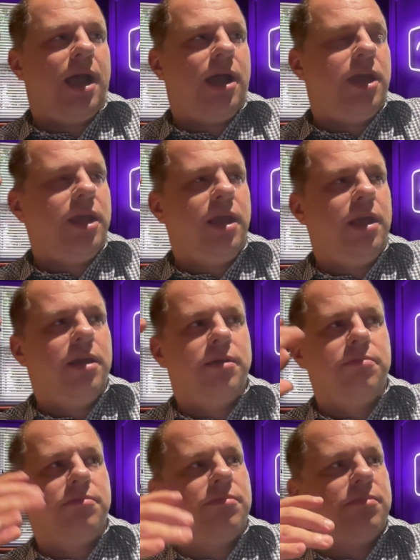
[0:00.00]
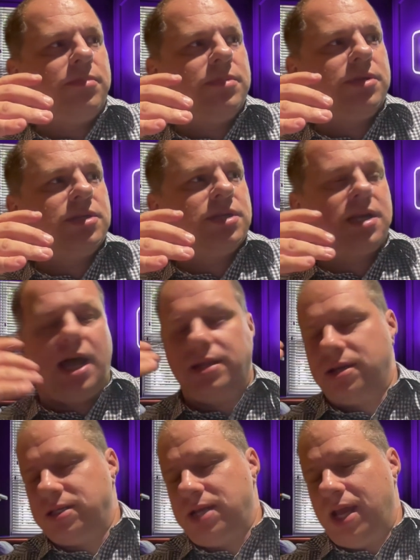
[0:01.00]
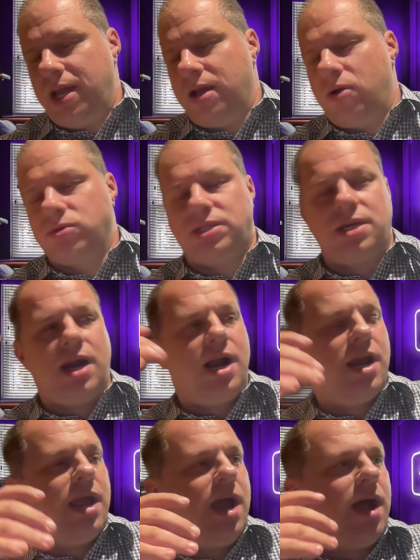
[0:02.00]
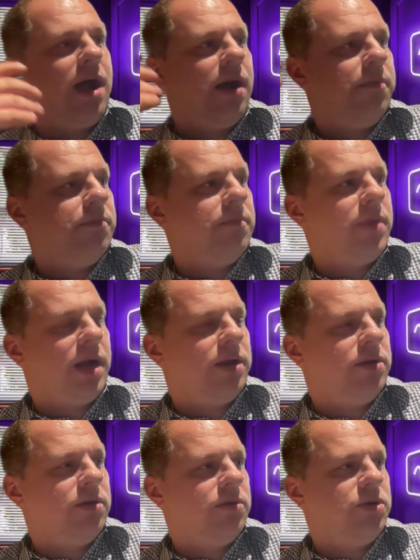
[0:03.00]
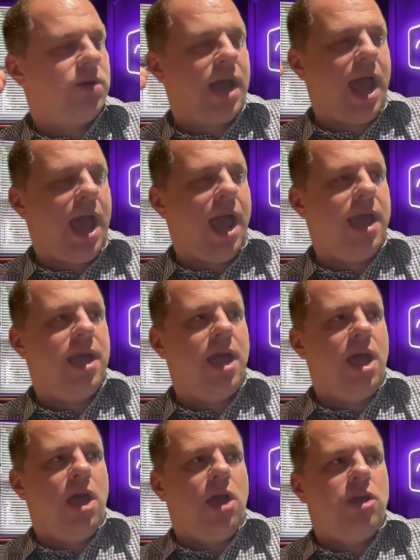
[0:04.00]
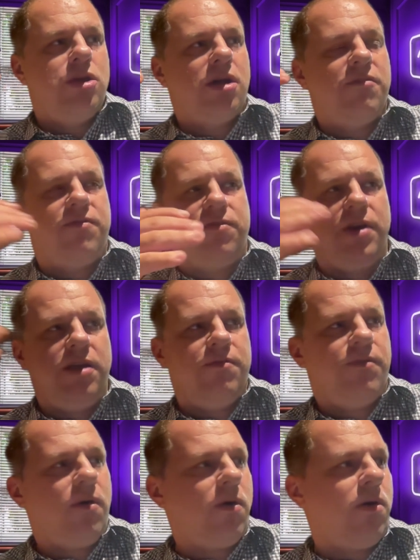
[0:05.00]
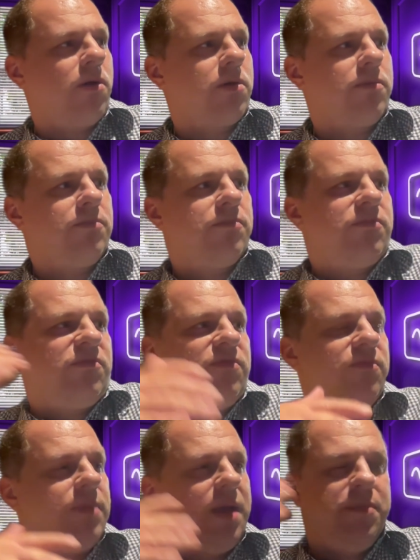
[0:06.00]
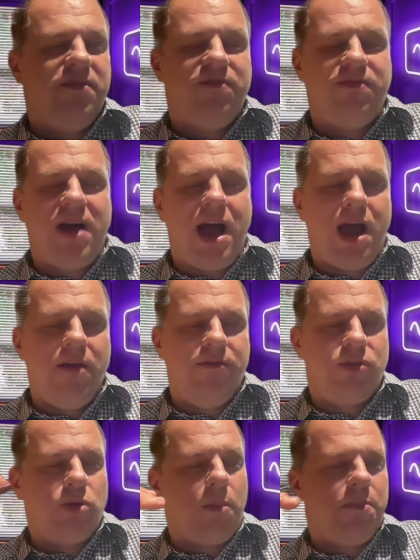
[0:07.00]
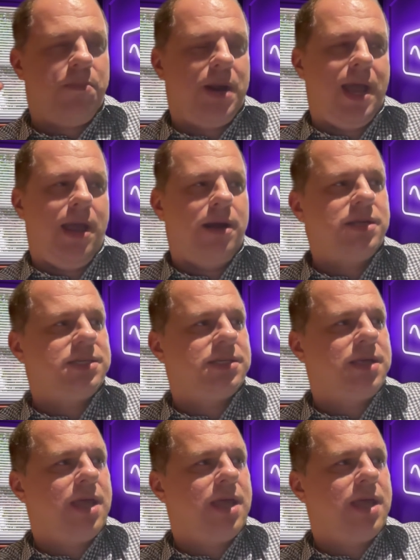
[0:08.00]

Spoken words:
in countries like Australia, I don't know, UK, you have 3, 4, maybe 5 top players.